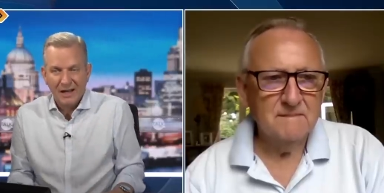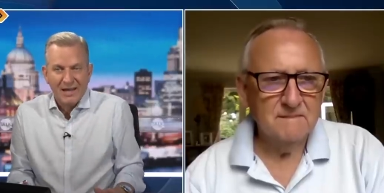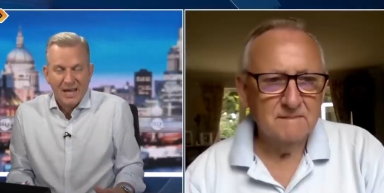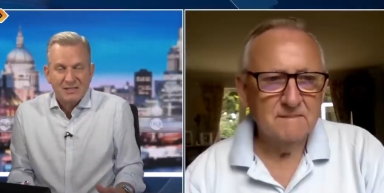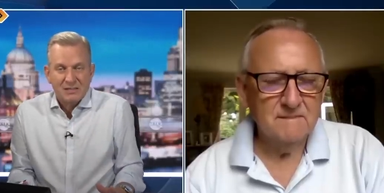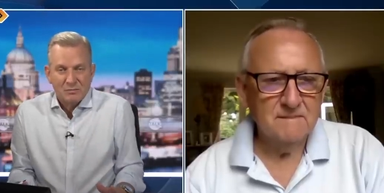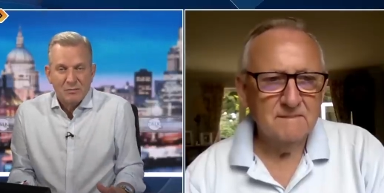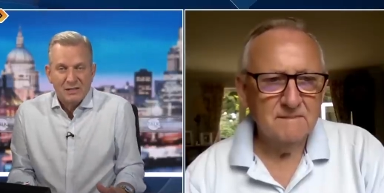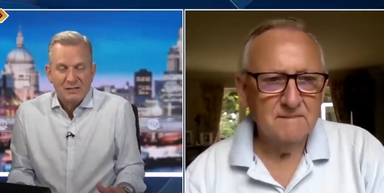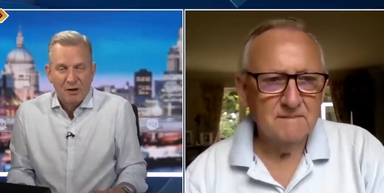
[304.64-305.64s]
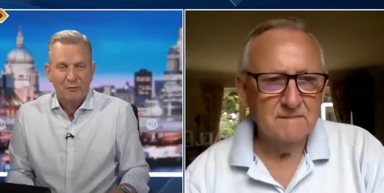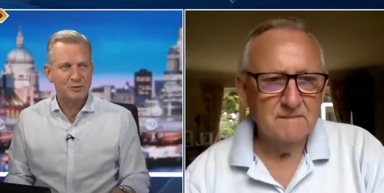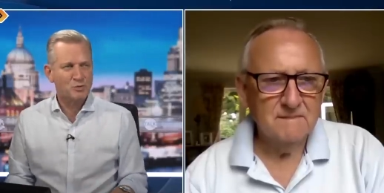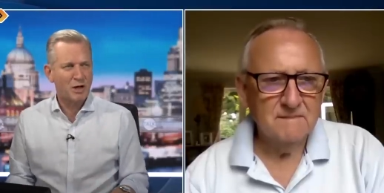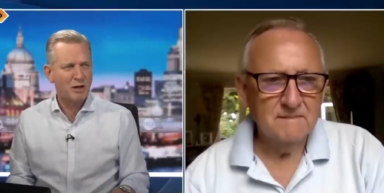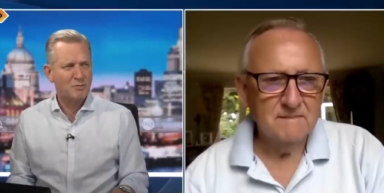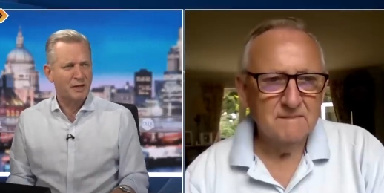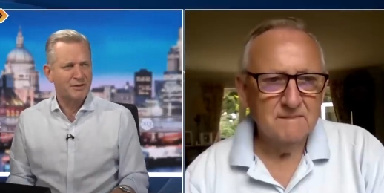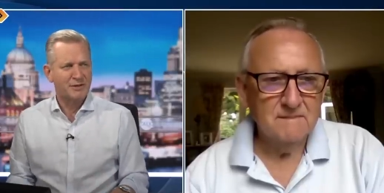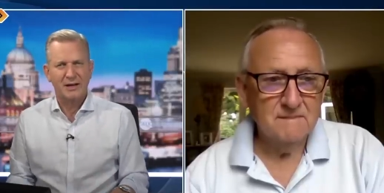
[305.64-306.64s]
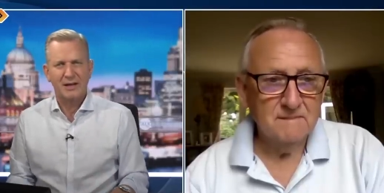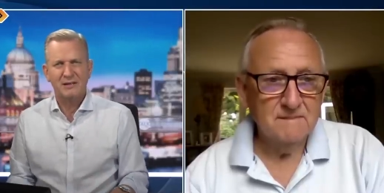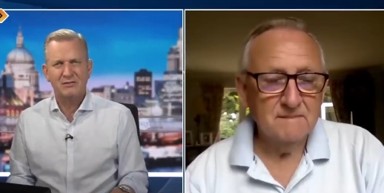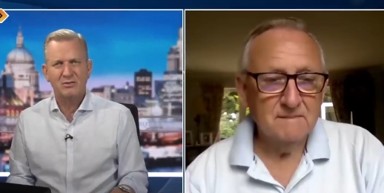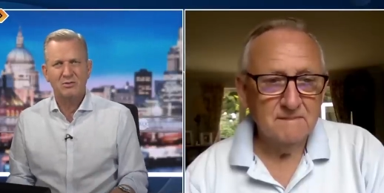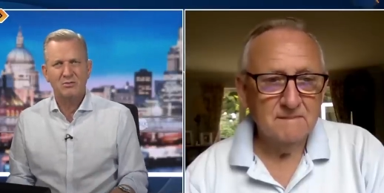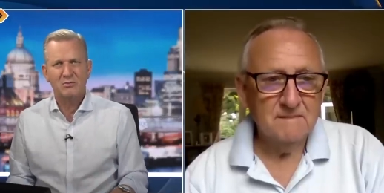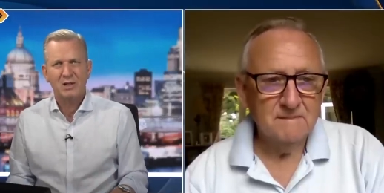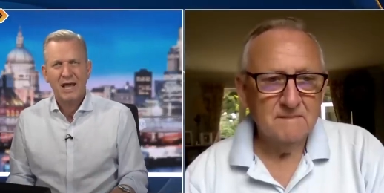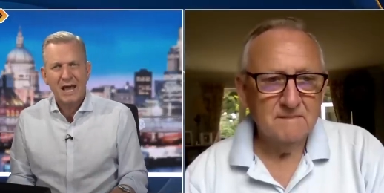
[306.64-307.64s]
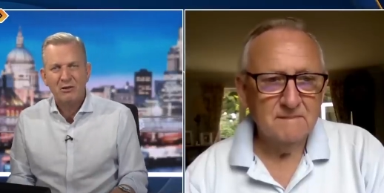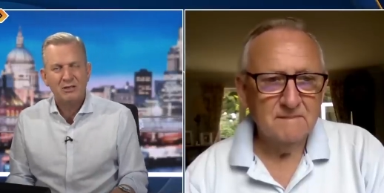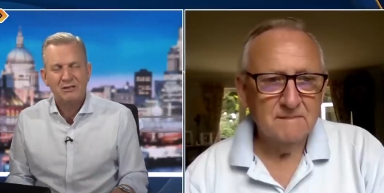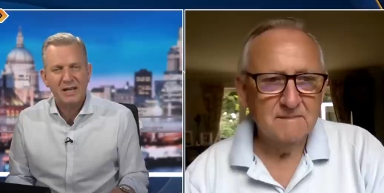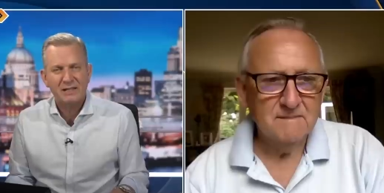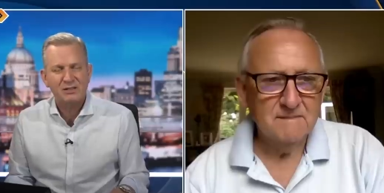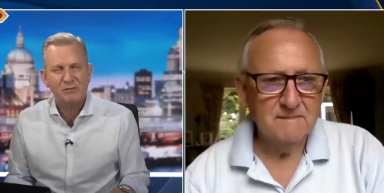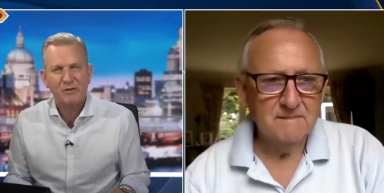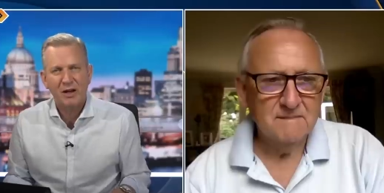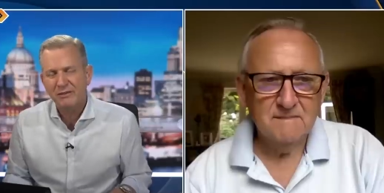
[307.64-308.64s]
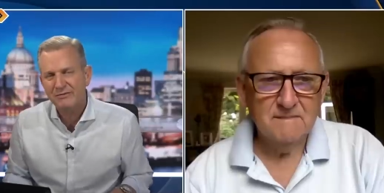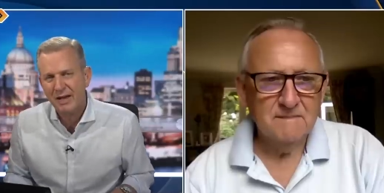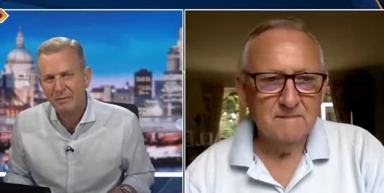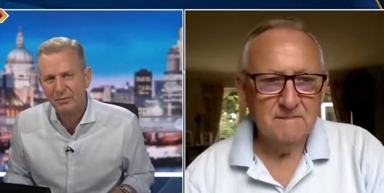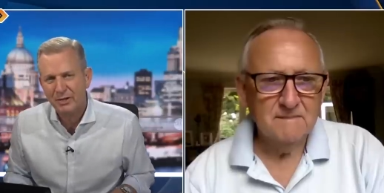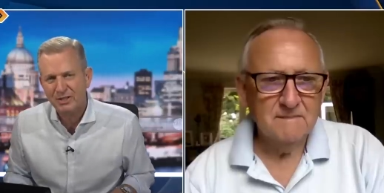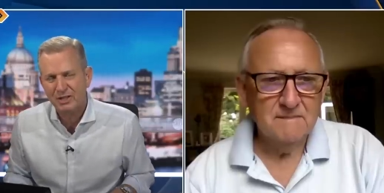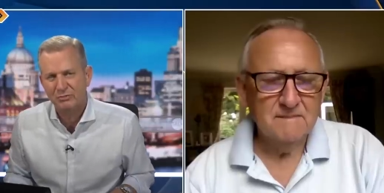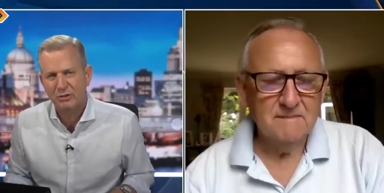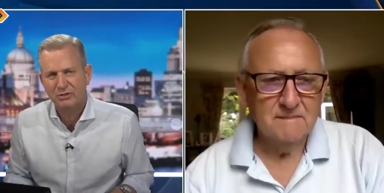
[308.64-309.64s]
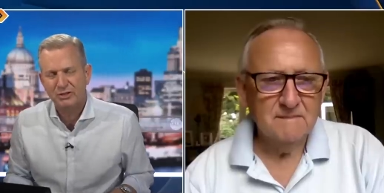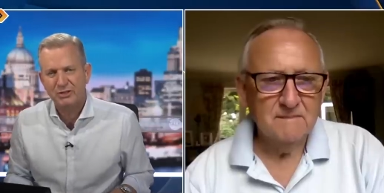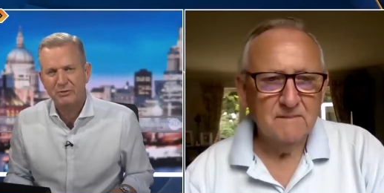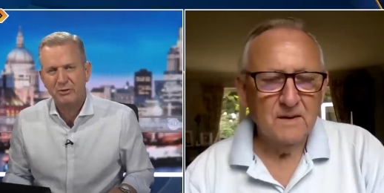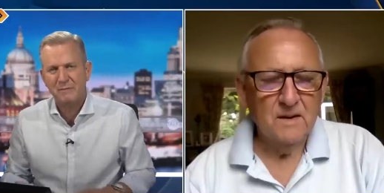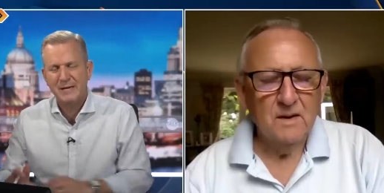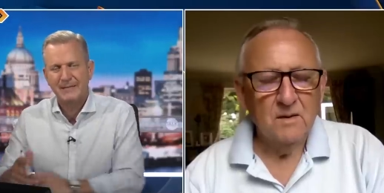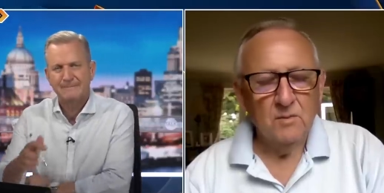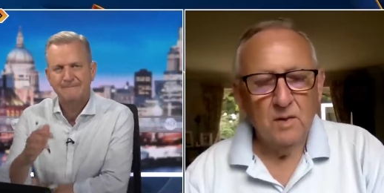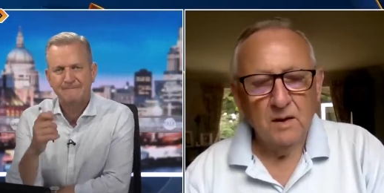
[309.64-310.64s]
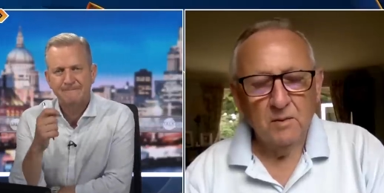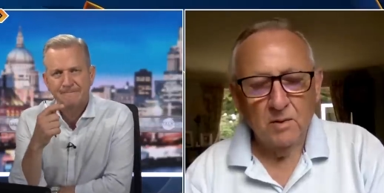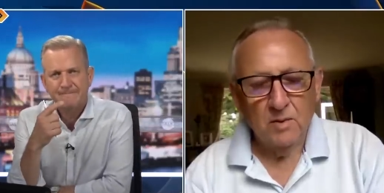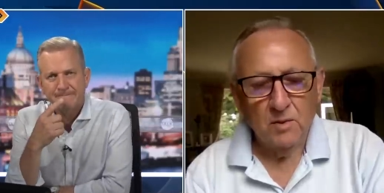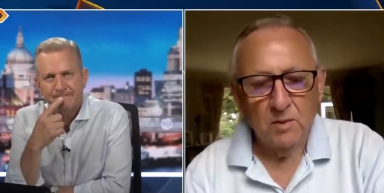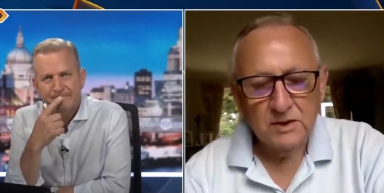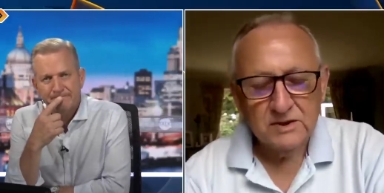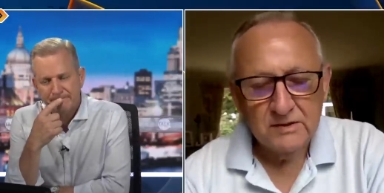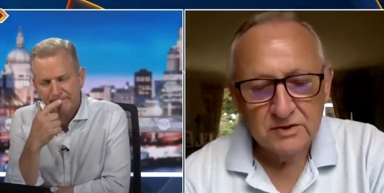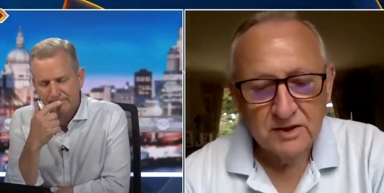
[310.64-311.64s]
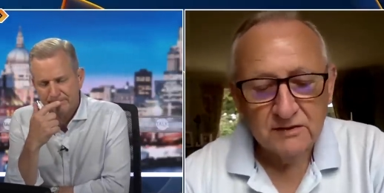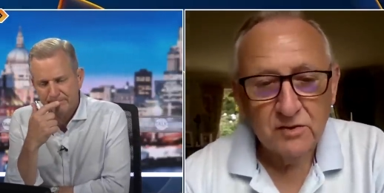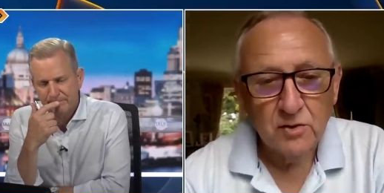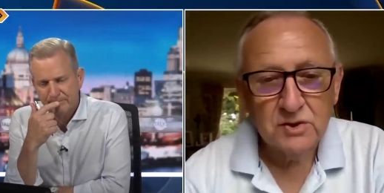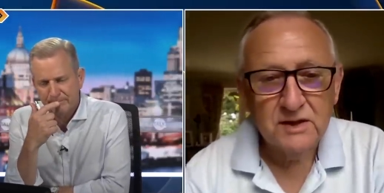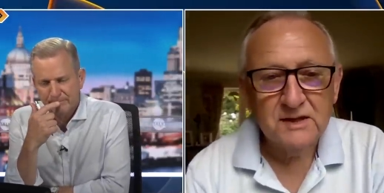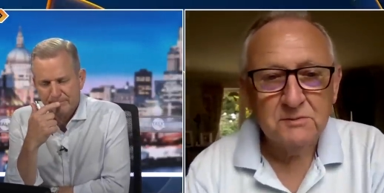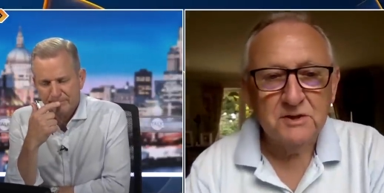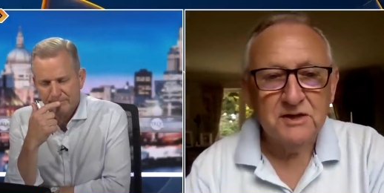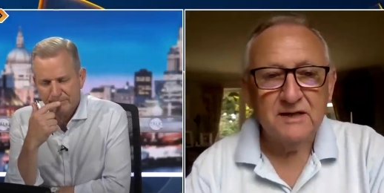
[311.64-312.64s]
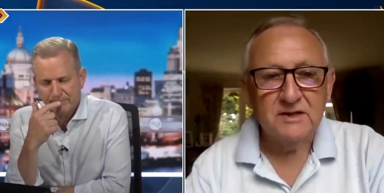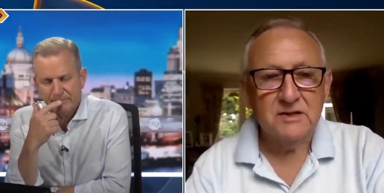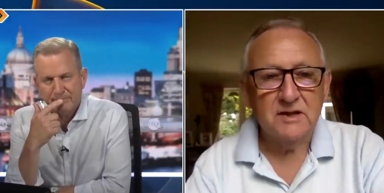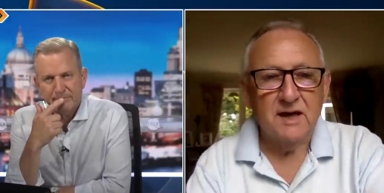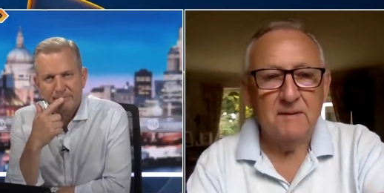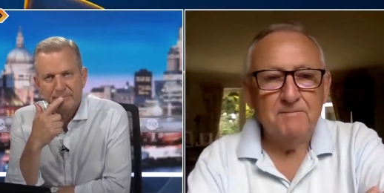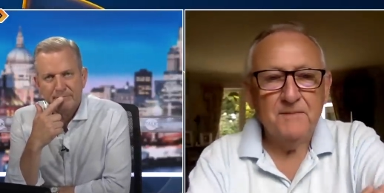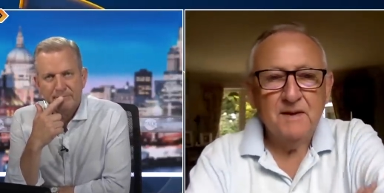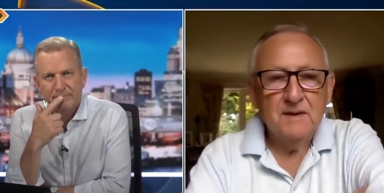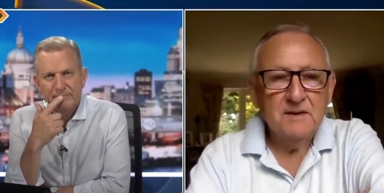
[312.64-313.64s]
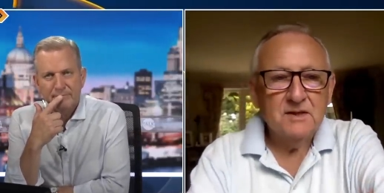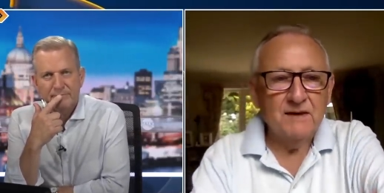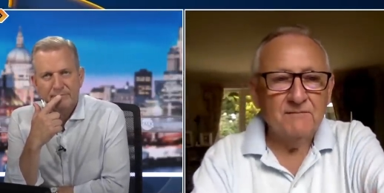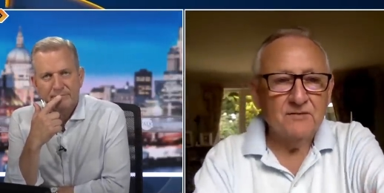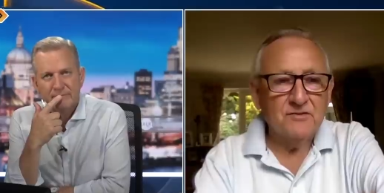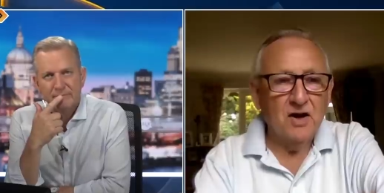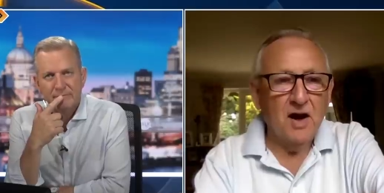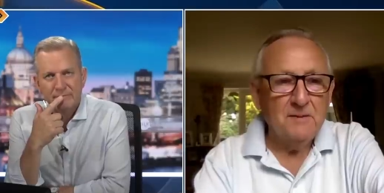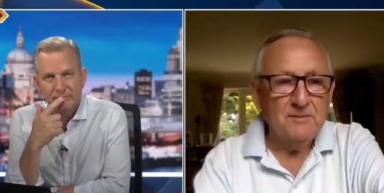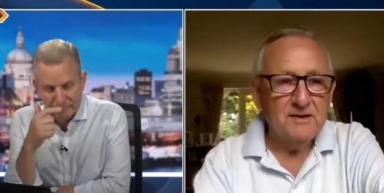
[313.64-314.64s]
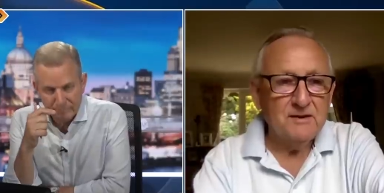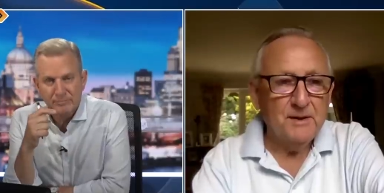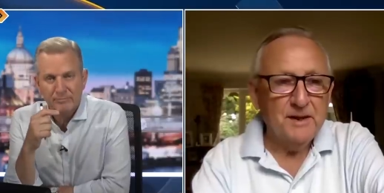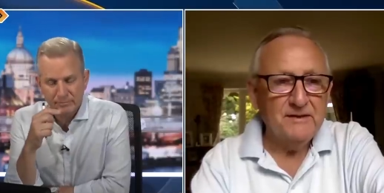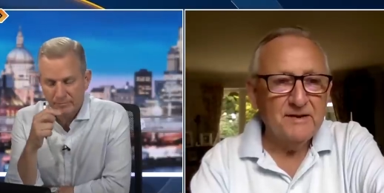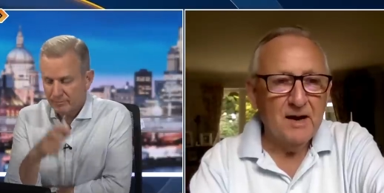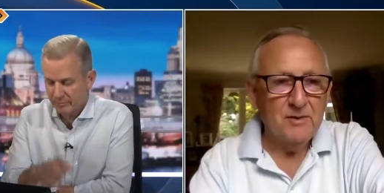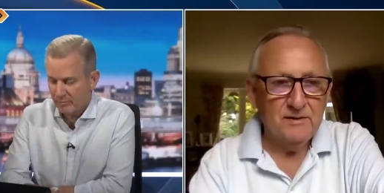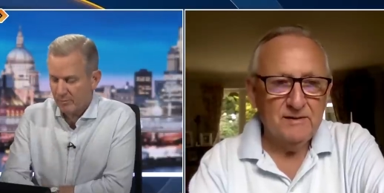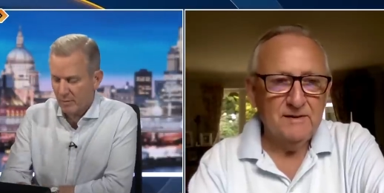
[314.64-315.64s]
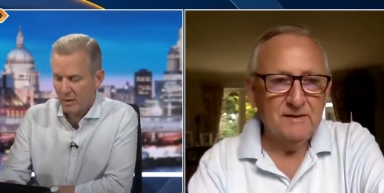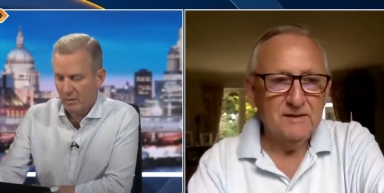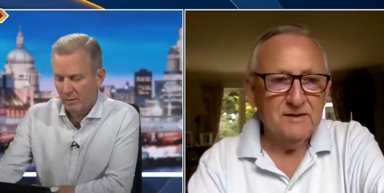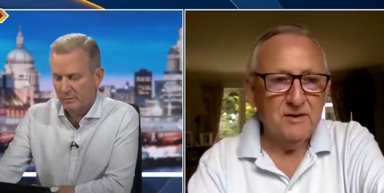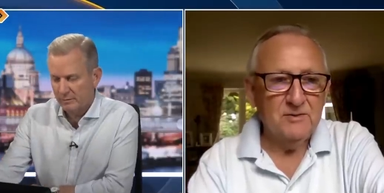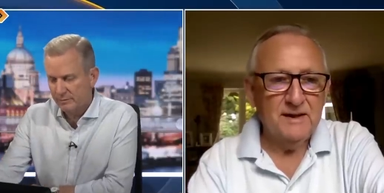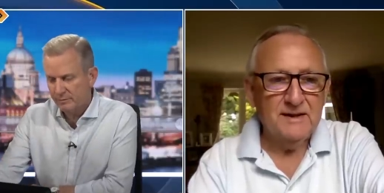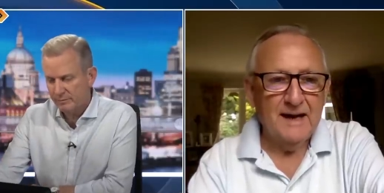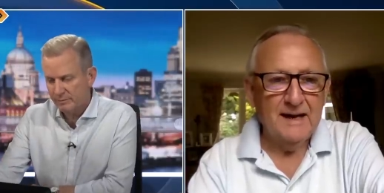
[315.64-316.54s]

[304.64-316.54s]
Speaker 1: I guess myself as well Monday night. I thought, well, how can that survive that pressure, Roger? Do you know what I mean?
Speaker 2: Well, well what's interesting, of course, this was its um, seventh time that mm. had been down. So it